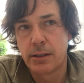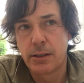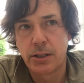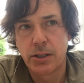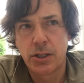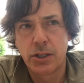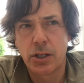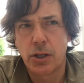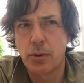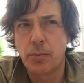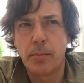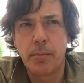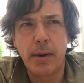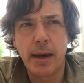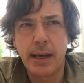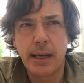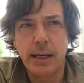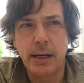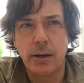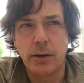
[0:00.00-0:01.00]
so
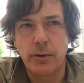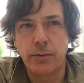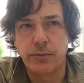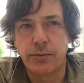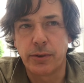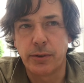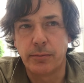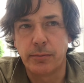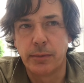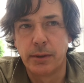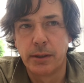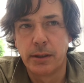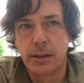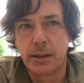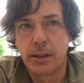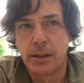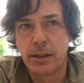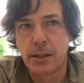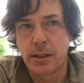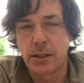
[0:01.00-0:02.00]
many of them,
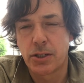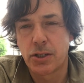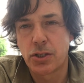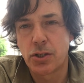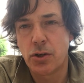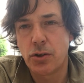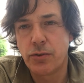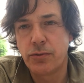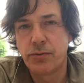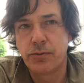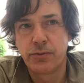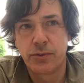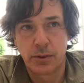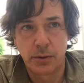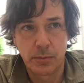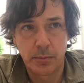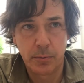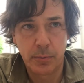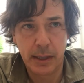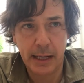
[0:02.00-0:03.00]
a soft
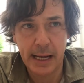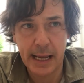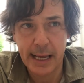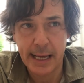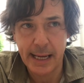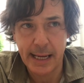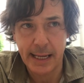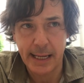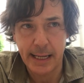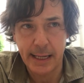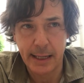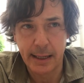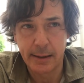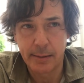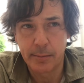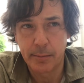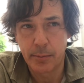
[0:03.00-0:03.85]
plague